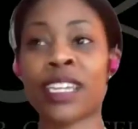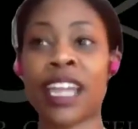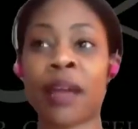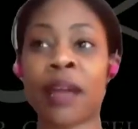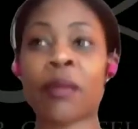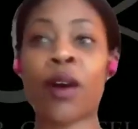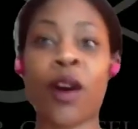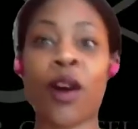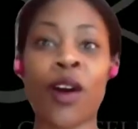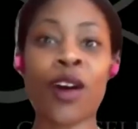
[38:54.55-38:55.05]

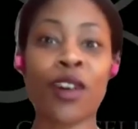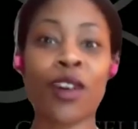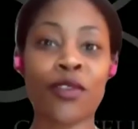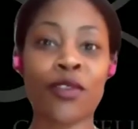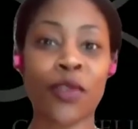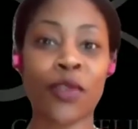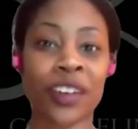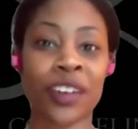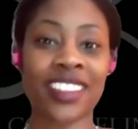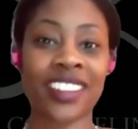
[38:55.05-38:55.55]
I'm all
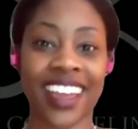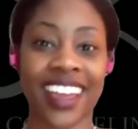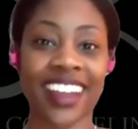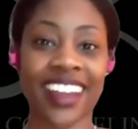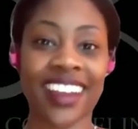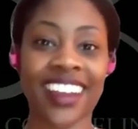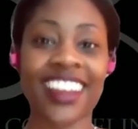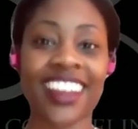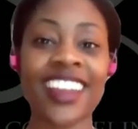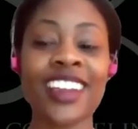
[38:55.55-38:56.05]
for
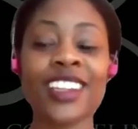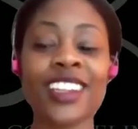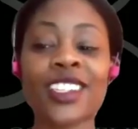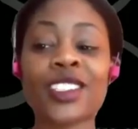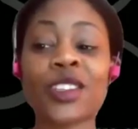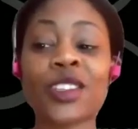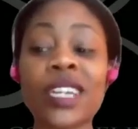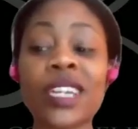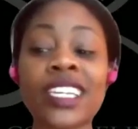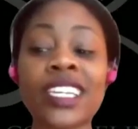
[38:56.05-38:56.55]
that.
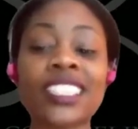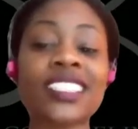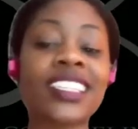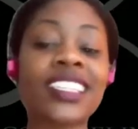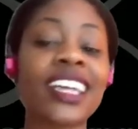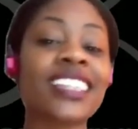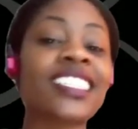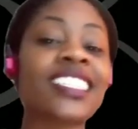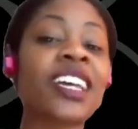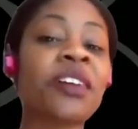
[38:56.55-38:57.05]
So is
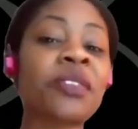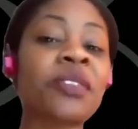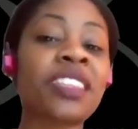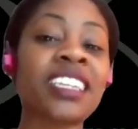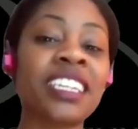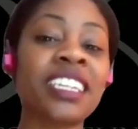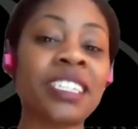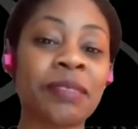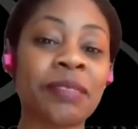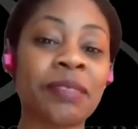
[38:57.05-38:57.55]
sex
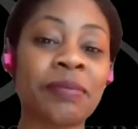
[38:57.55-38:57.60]
healthy?